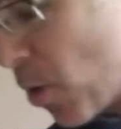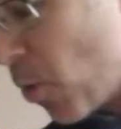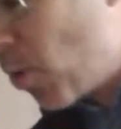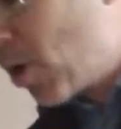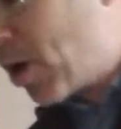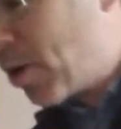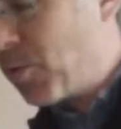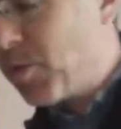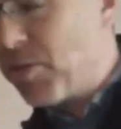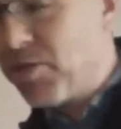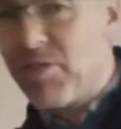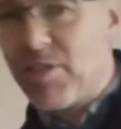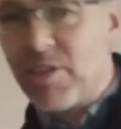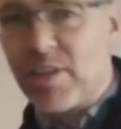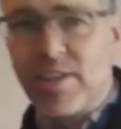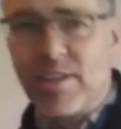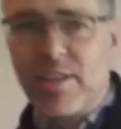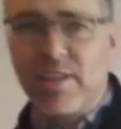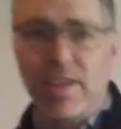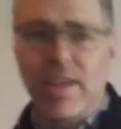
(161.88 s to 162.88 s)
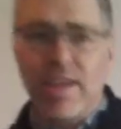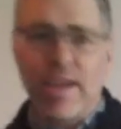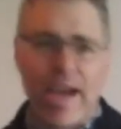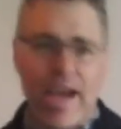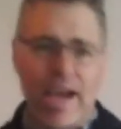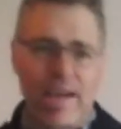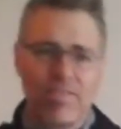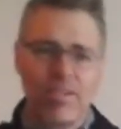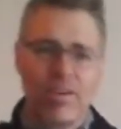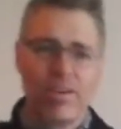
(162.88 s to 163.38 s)
One was that
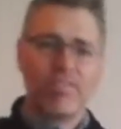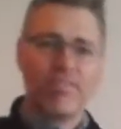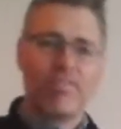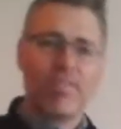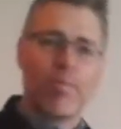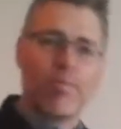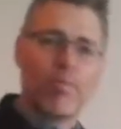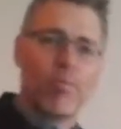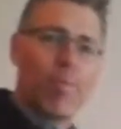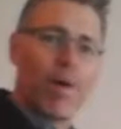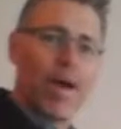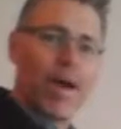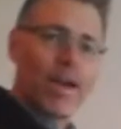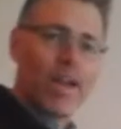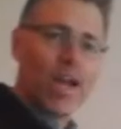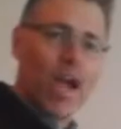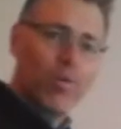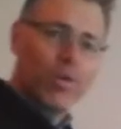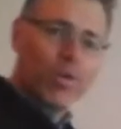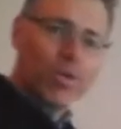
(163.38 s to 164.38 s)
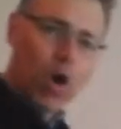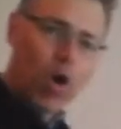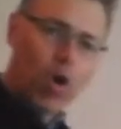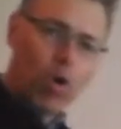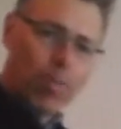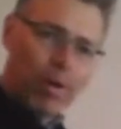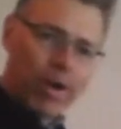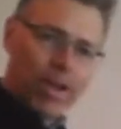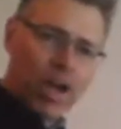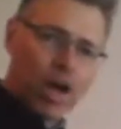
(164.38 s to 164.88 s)
as I stepped back, I would
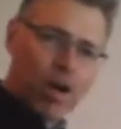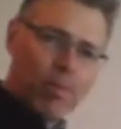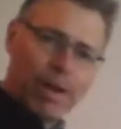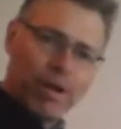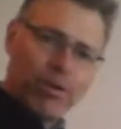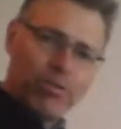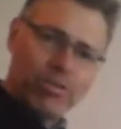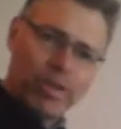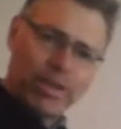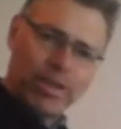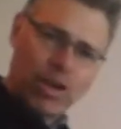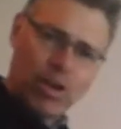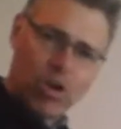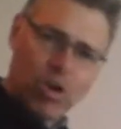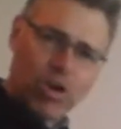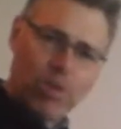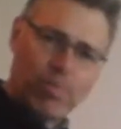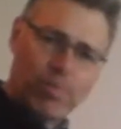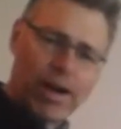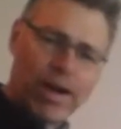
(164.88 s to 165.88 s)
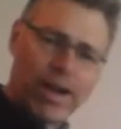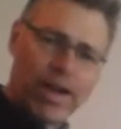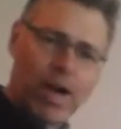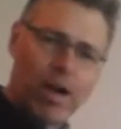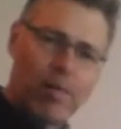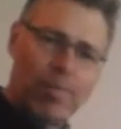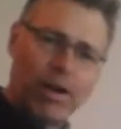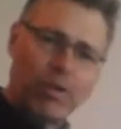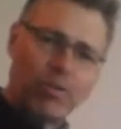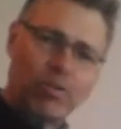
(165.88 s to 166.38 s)
hold my arm out, and I'd lock my
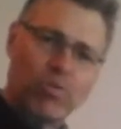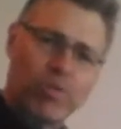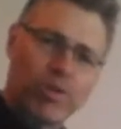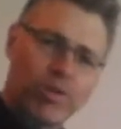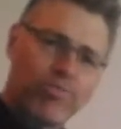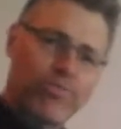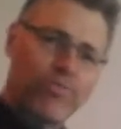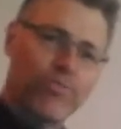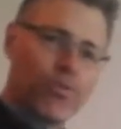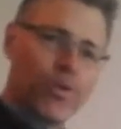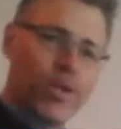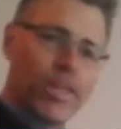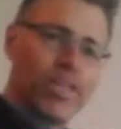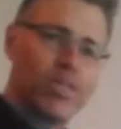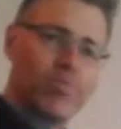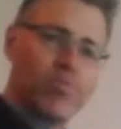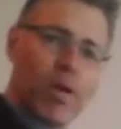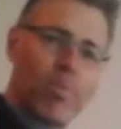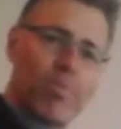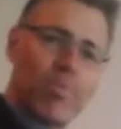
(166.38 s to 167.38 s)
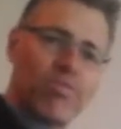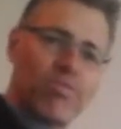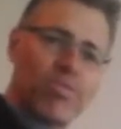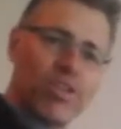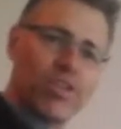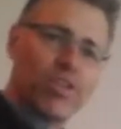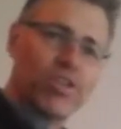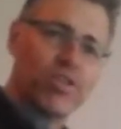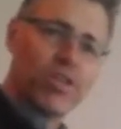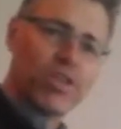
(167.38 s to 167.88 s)
arm out, or I'd freeze my
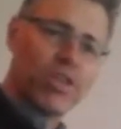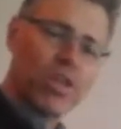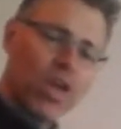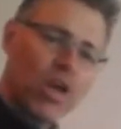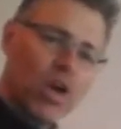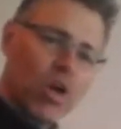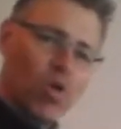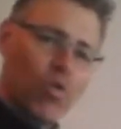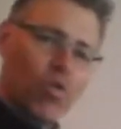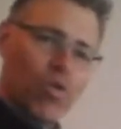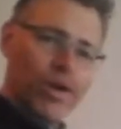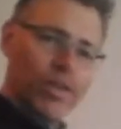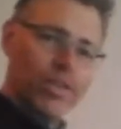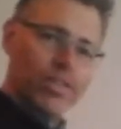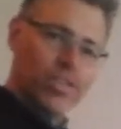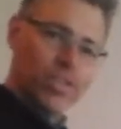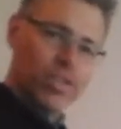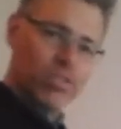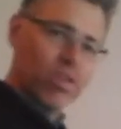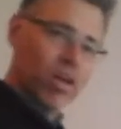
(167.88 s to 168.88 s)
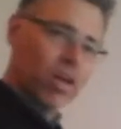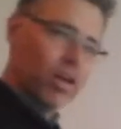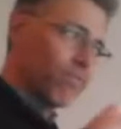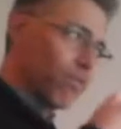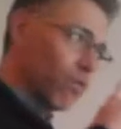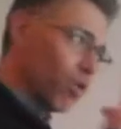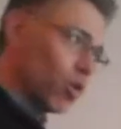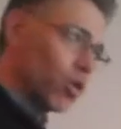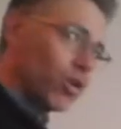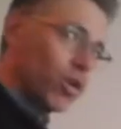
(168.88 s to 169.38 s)
position, or I'd just kind
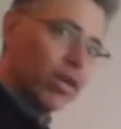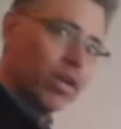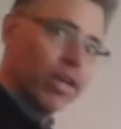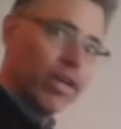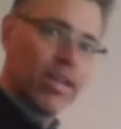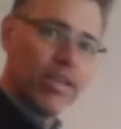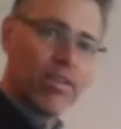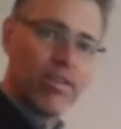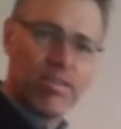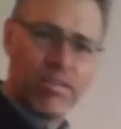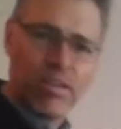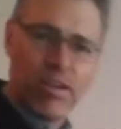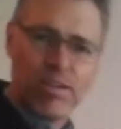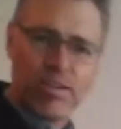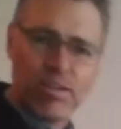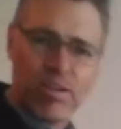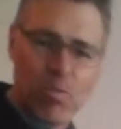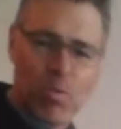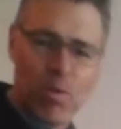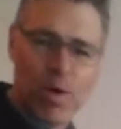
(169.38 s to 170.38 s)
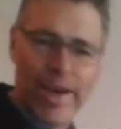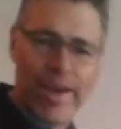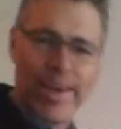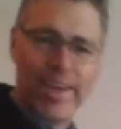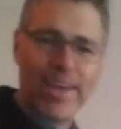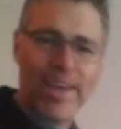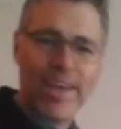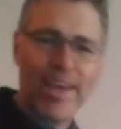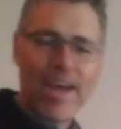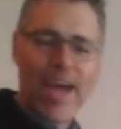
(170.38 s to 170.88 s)
of look in a certain
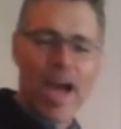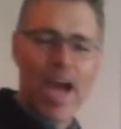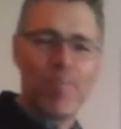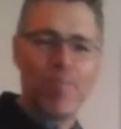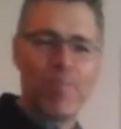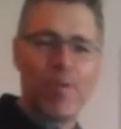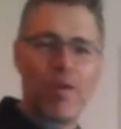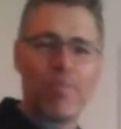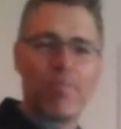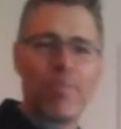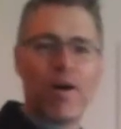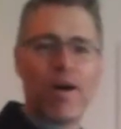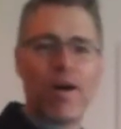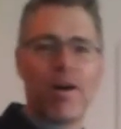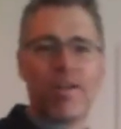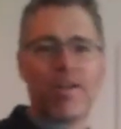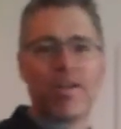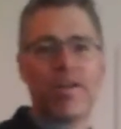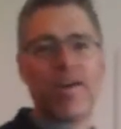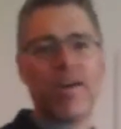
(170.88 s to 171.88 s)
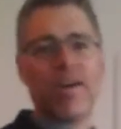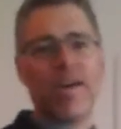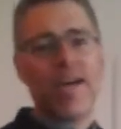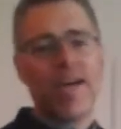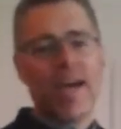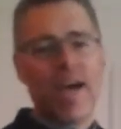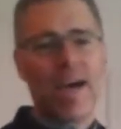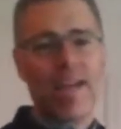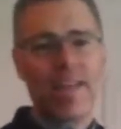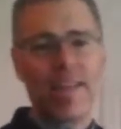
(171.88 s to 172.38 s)
way at my partner.
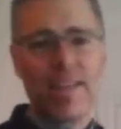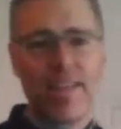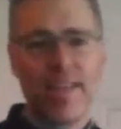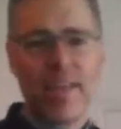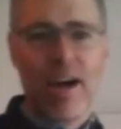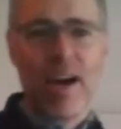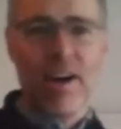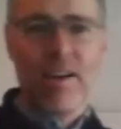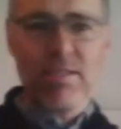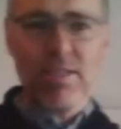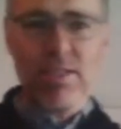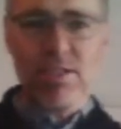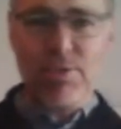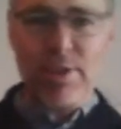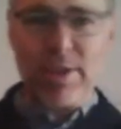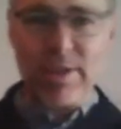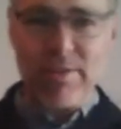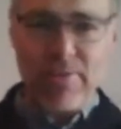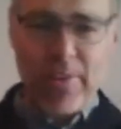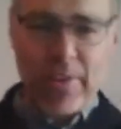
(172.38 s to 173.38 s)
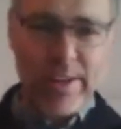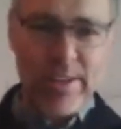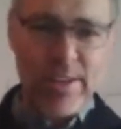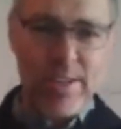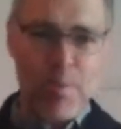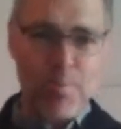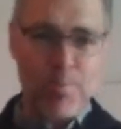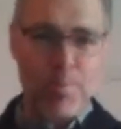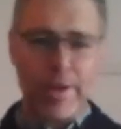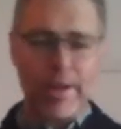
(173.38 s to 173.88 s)
And the answer is very
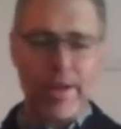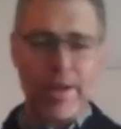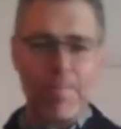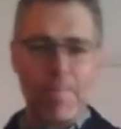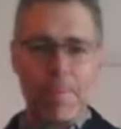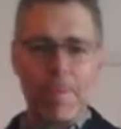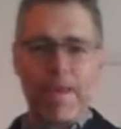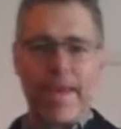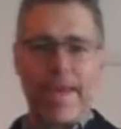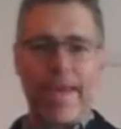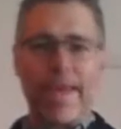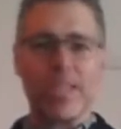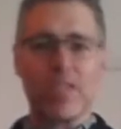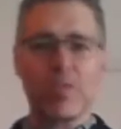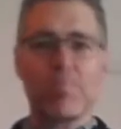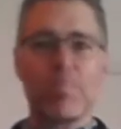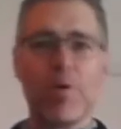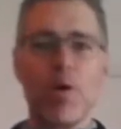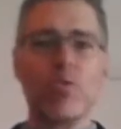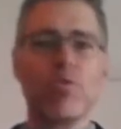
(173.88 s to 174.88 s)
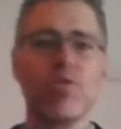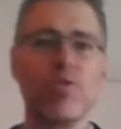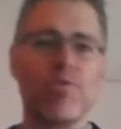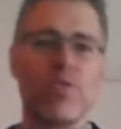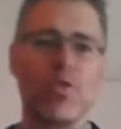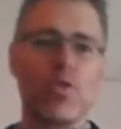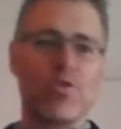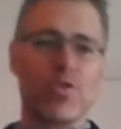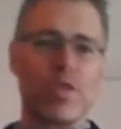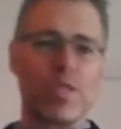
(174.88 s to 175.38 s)
simply, it's both of
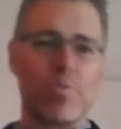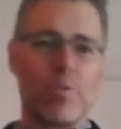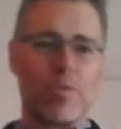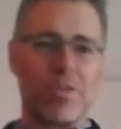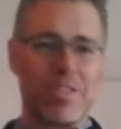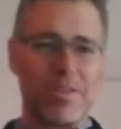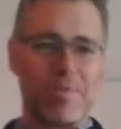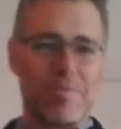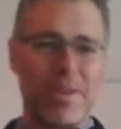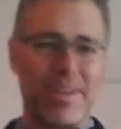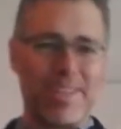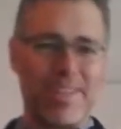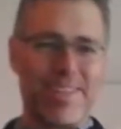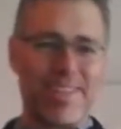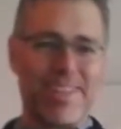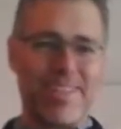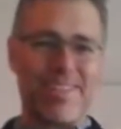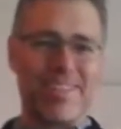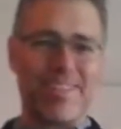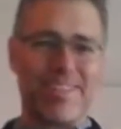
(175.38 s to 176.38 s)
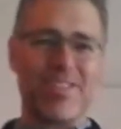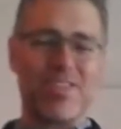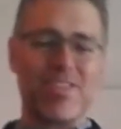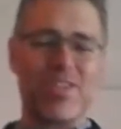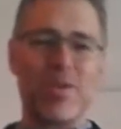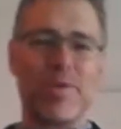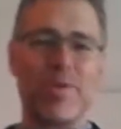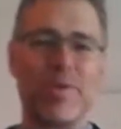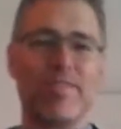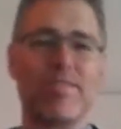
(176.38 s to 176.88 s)
your responsibilities to
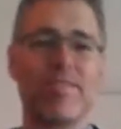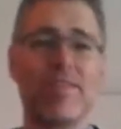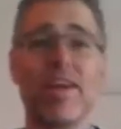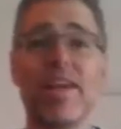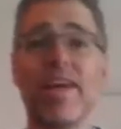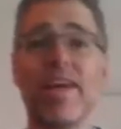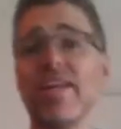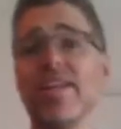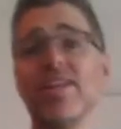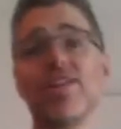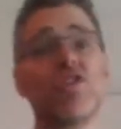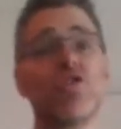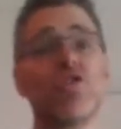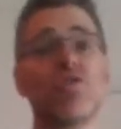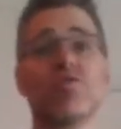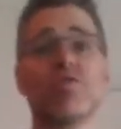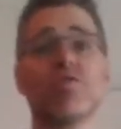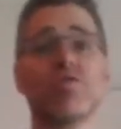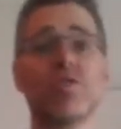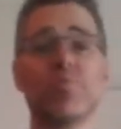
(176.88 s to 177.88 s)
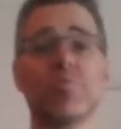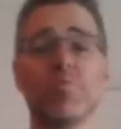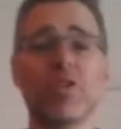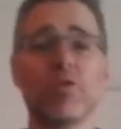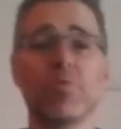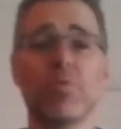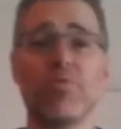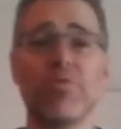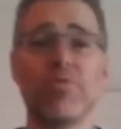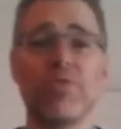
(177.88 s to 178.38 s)
do it. So ladies, you're as
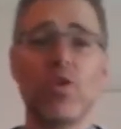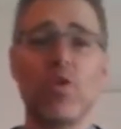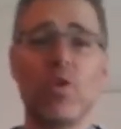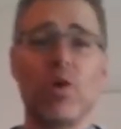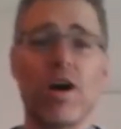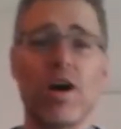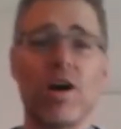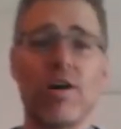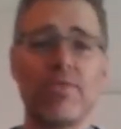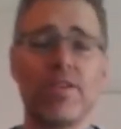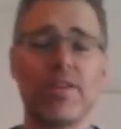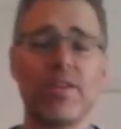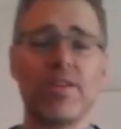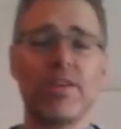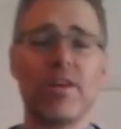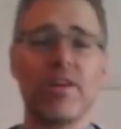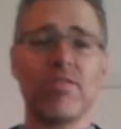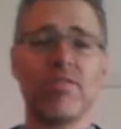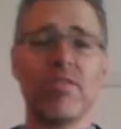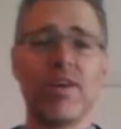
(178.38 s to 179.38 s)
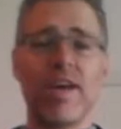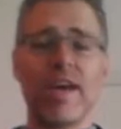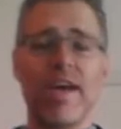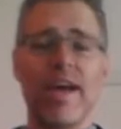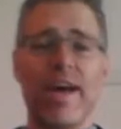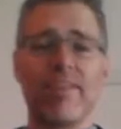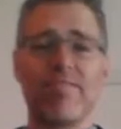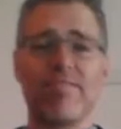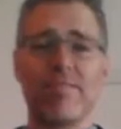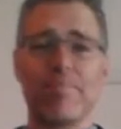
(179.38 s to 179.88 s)
responsible for your half of the dance
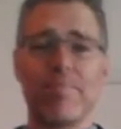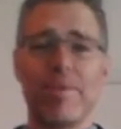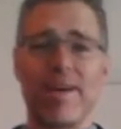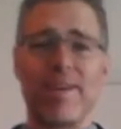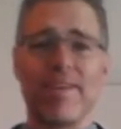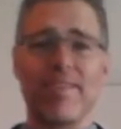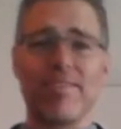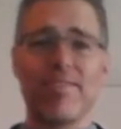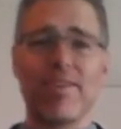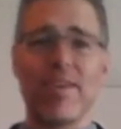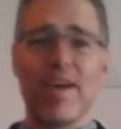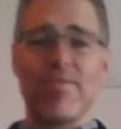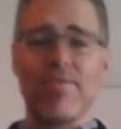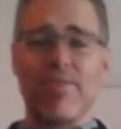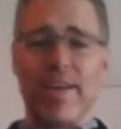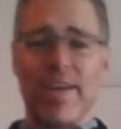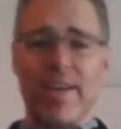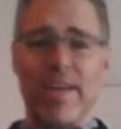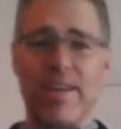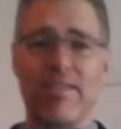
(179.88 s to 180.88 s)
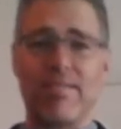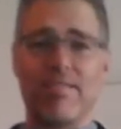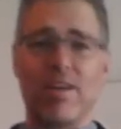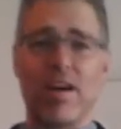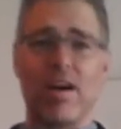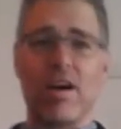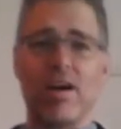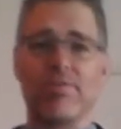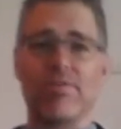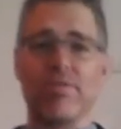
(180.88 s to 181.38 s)
as the man is for his
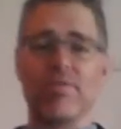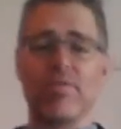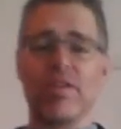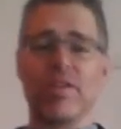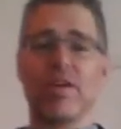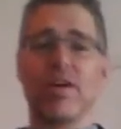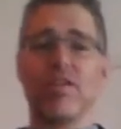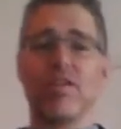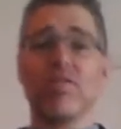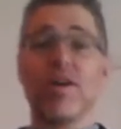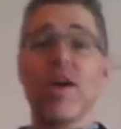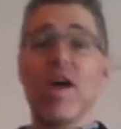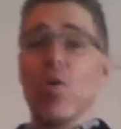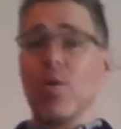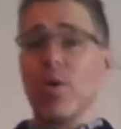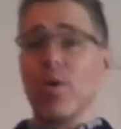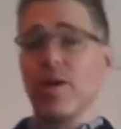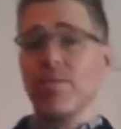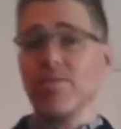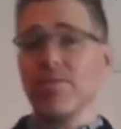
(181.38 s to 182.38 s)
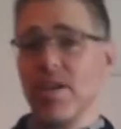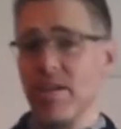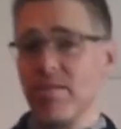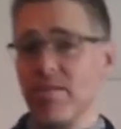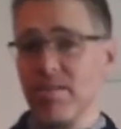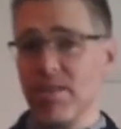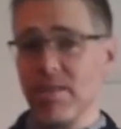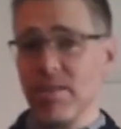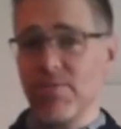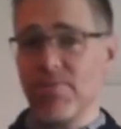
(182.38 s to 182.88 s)
half of the dance. When I'm
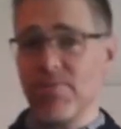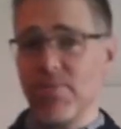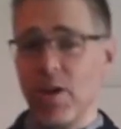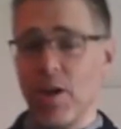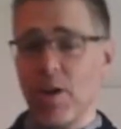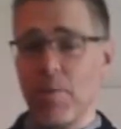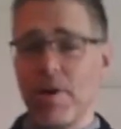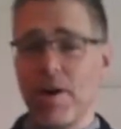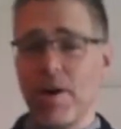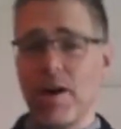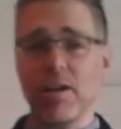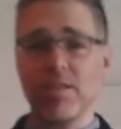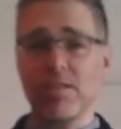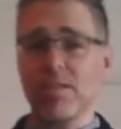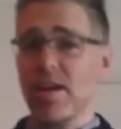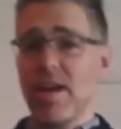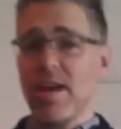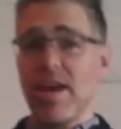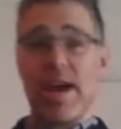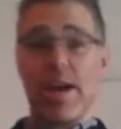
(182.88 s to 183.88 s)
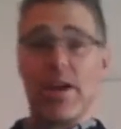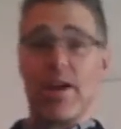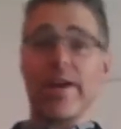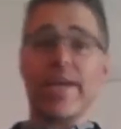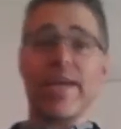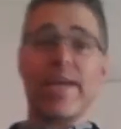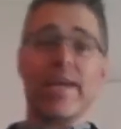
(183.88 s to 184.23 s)
dancing the follow part and I